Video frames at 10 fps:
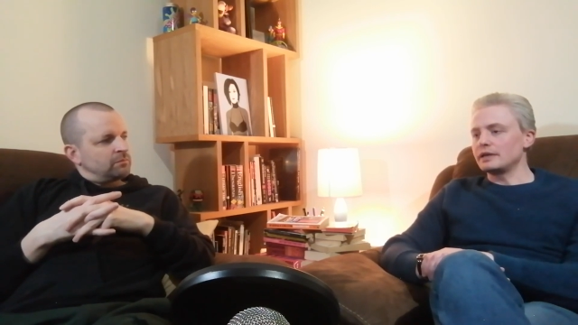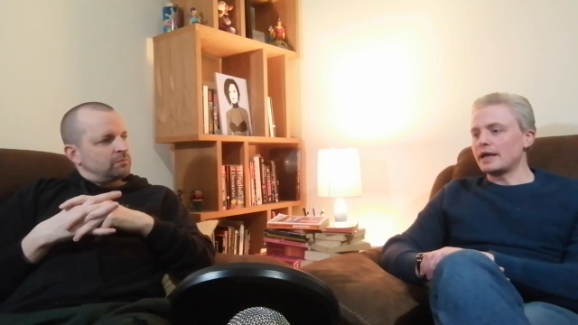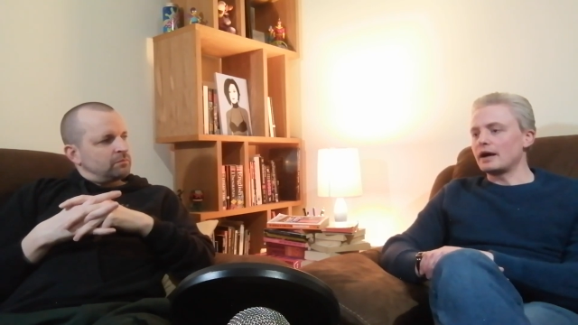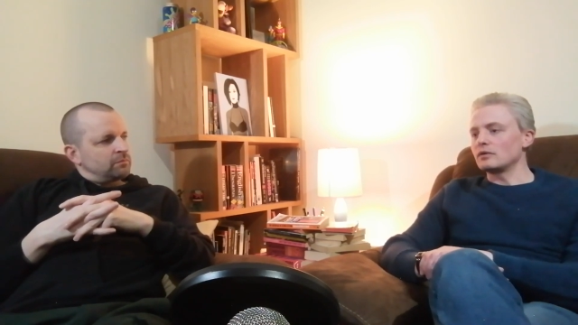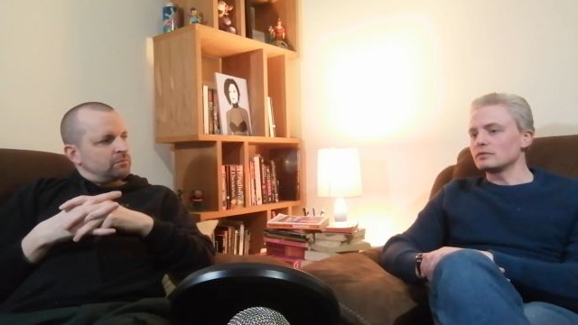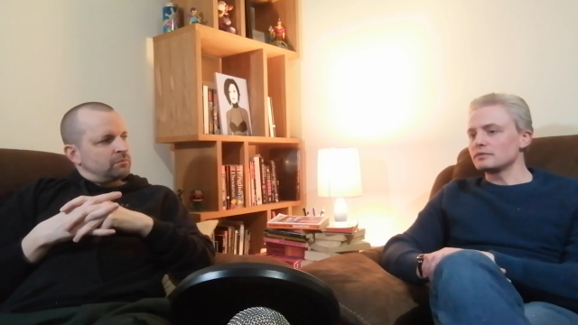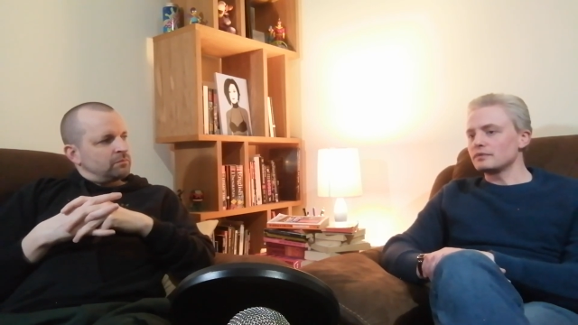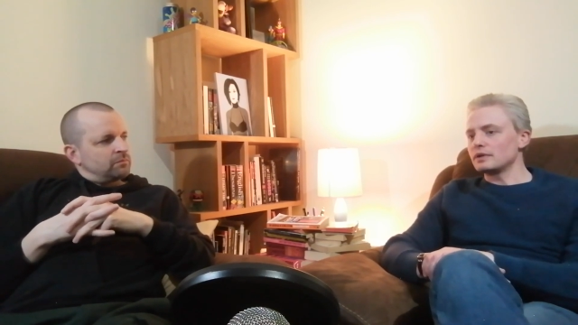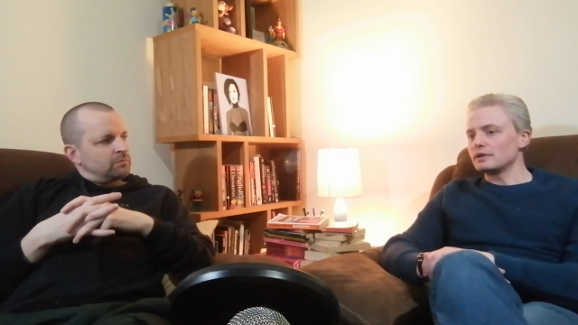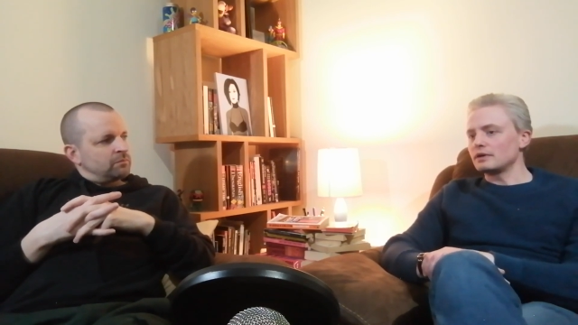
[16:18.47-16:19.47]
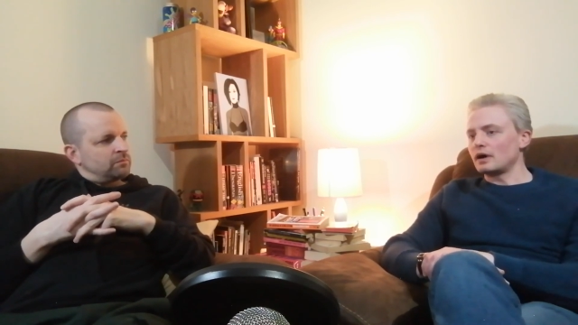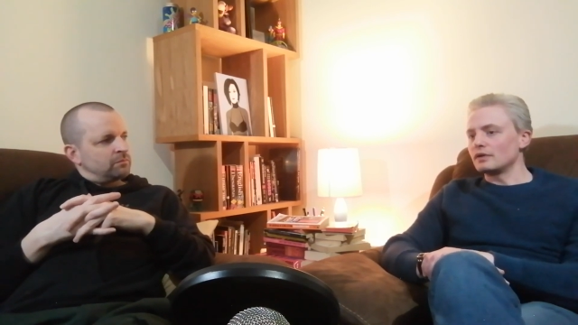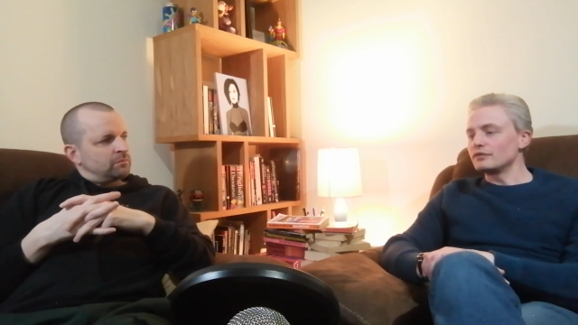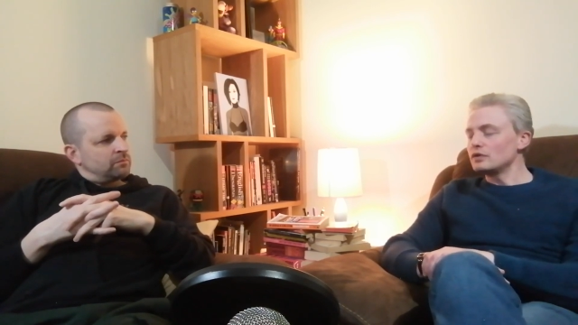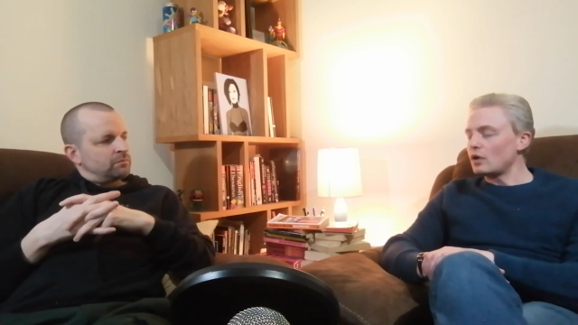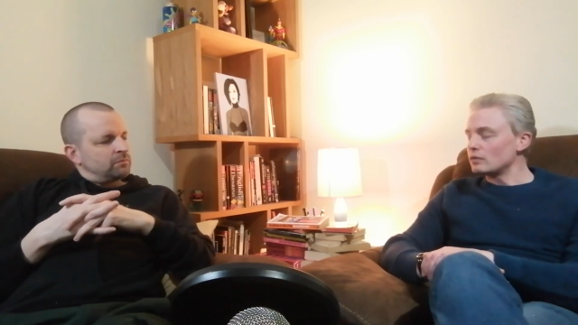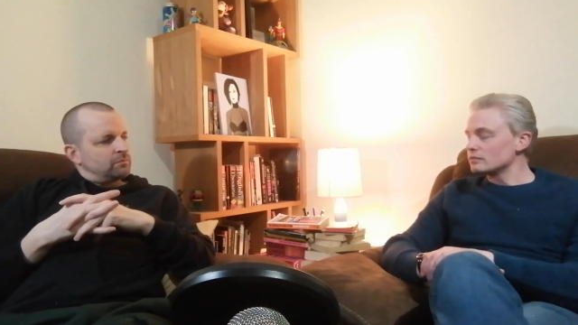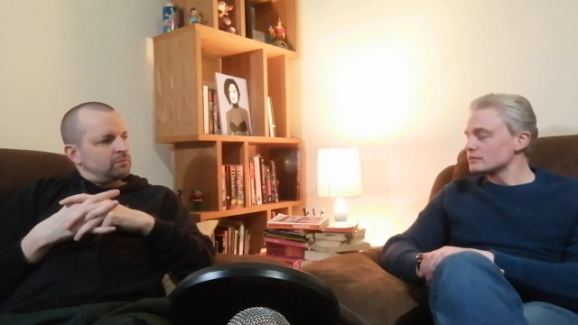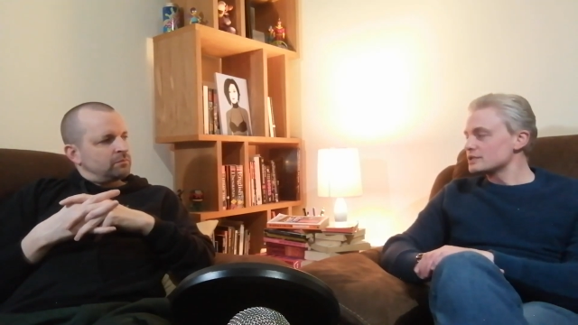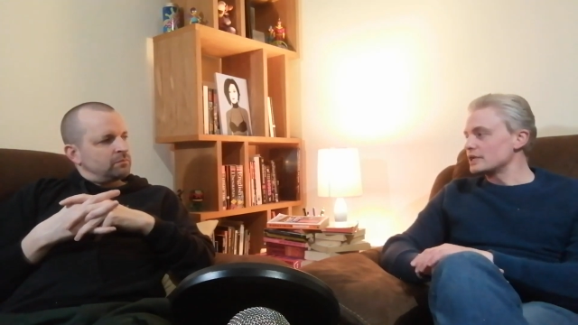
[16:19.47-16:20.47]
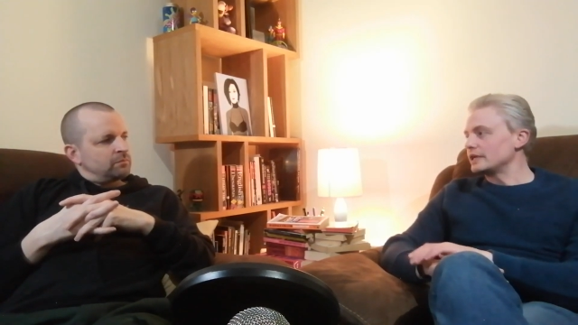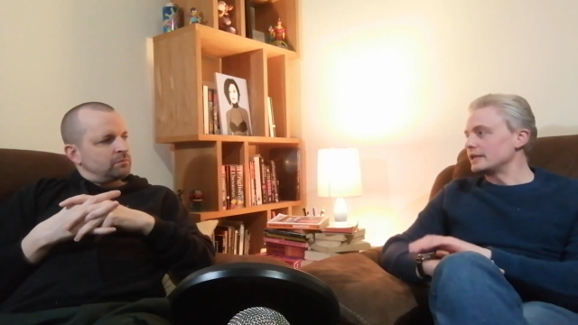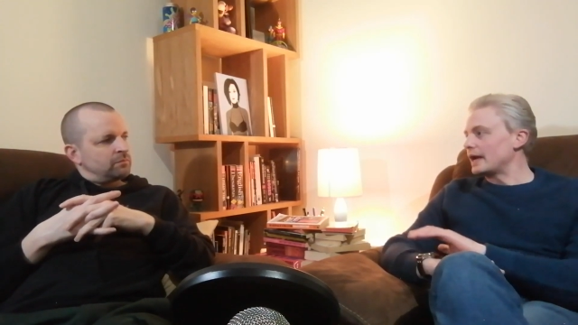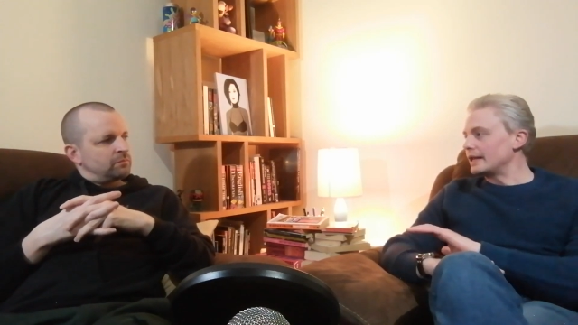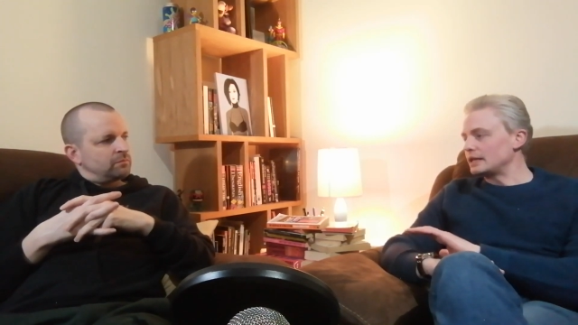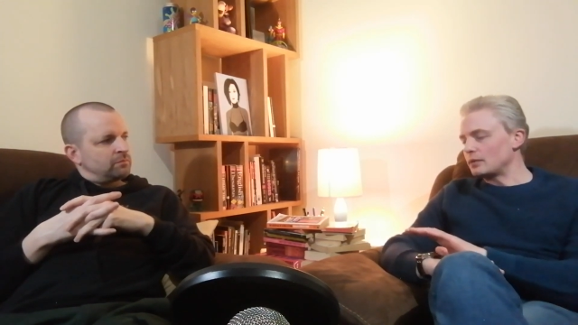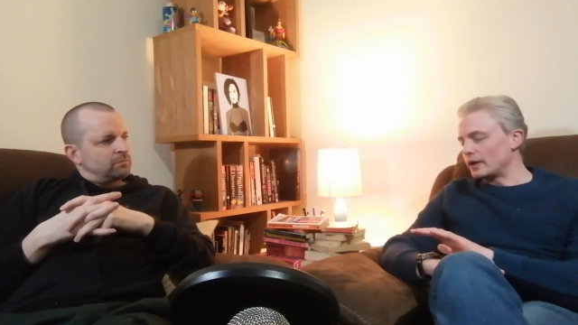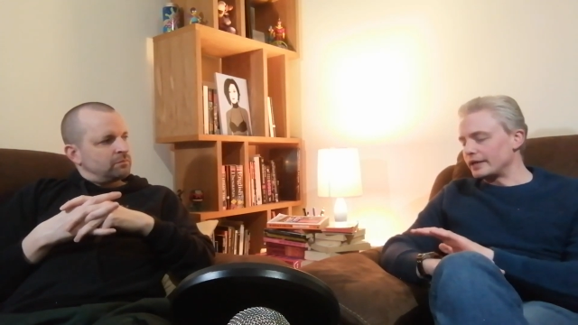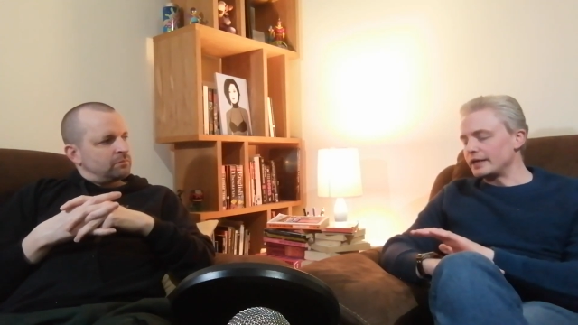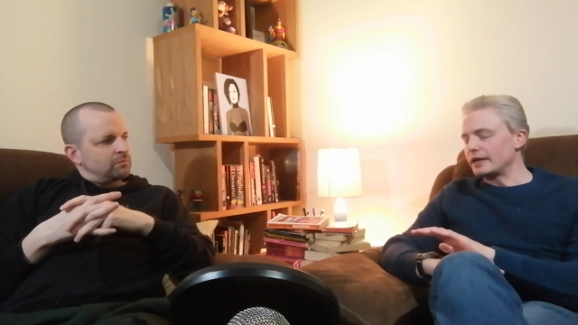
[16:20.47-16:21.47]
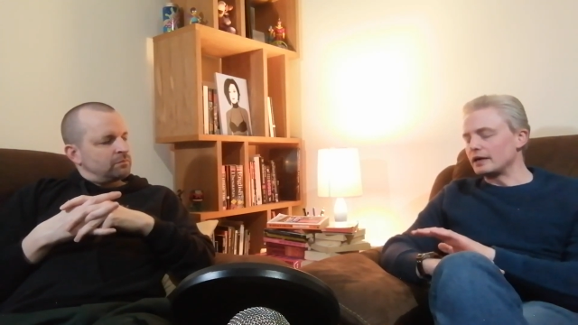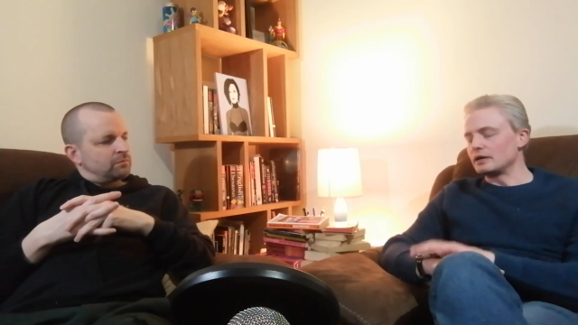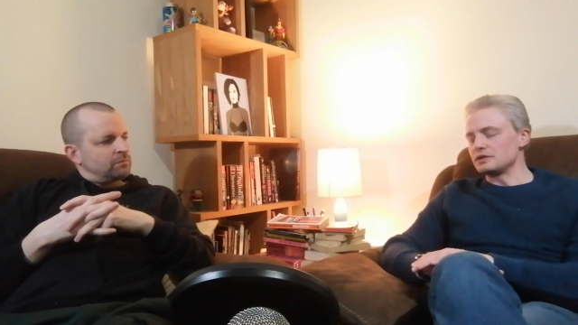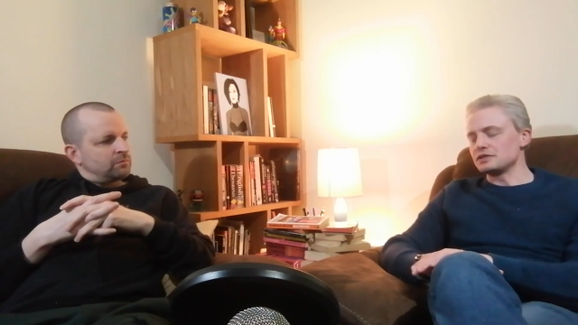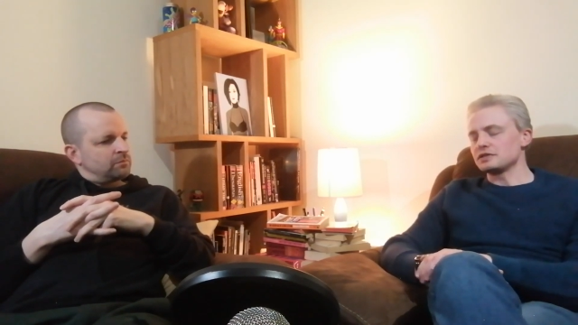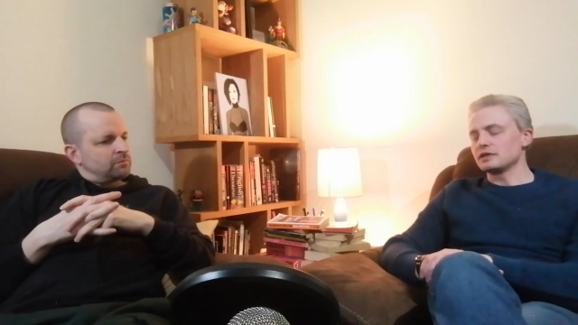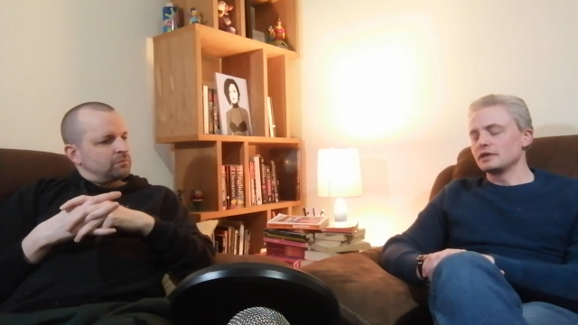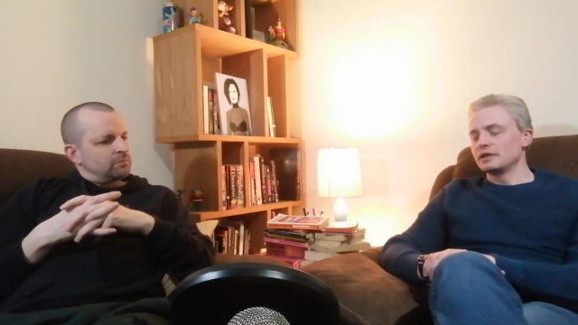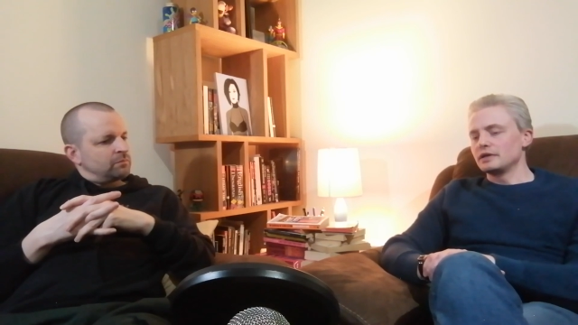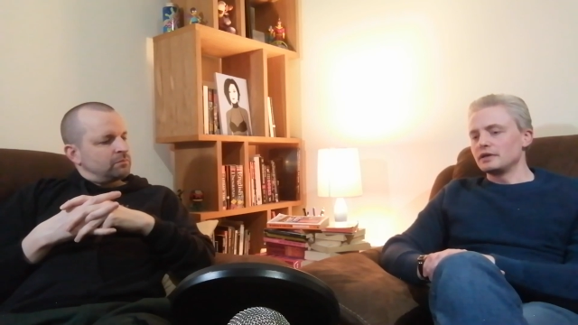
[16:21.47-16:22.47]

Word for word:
Speaker 1: Now, I've not seen anywhere near as